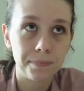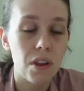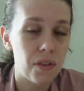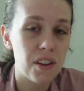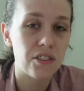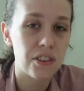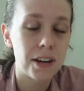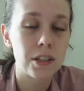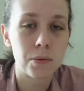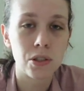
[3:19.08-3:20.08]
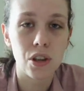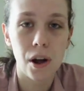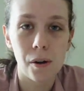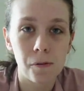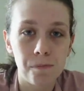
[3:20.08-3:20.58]
And these announcements
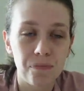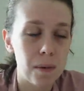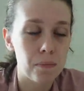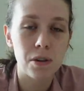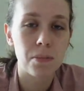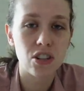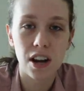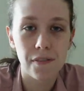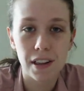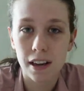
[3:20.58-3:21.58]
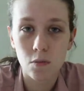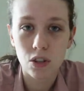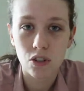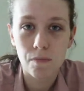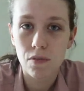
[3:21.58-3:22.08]
go in pretty much every
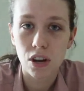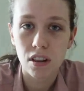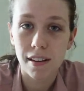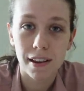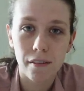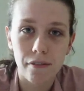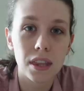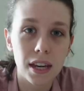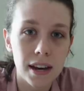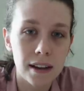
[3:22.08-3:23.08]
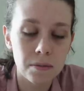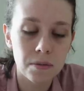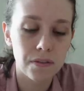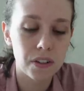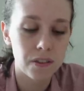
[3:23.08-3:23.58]
language you could think of. The
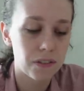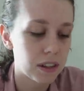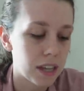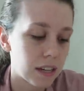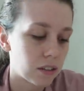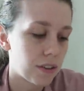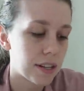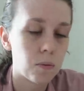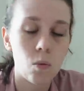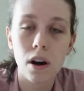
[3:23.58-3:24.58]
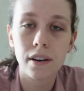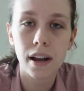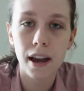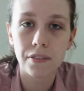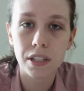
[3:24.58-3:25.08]
announcements are for different things. So there's one
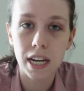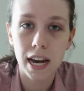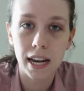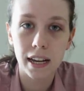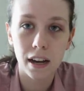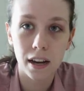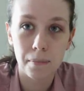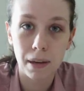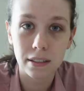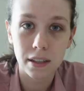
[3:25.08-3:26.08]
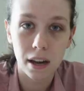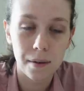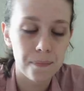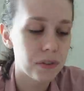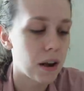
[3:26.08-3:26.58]
every day at a mealtime.